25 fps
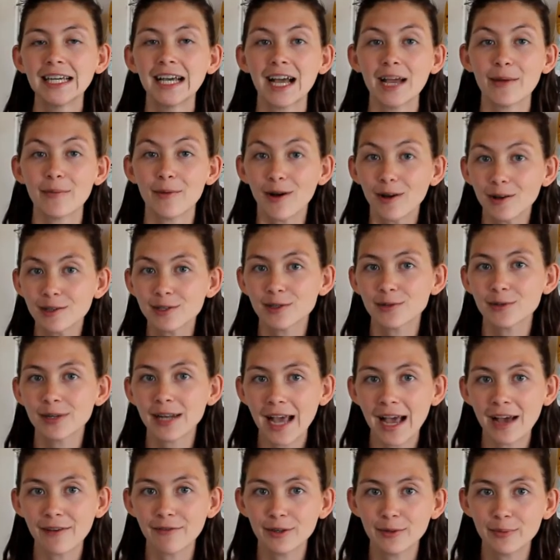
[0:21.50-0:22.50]
I'm also an
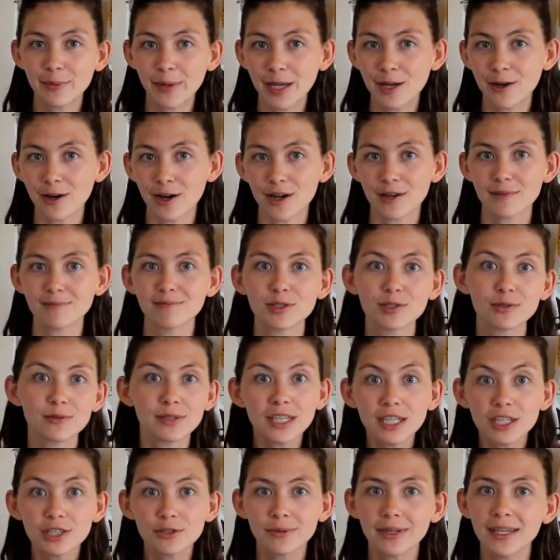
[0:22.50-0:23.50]
avid baker, so
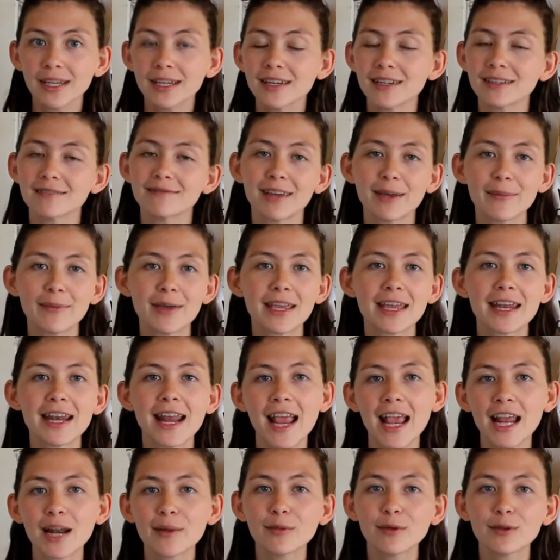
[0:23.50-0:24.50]
each week I bake an
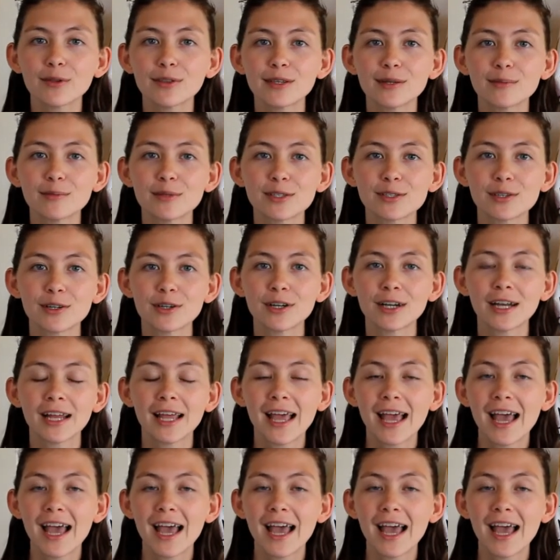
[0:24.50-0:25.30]
animal-themed dessert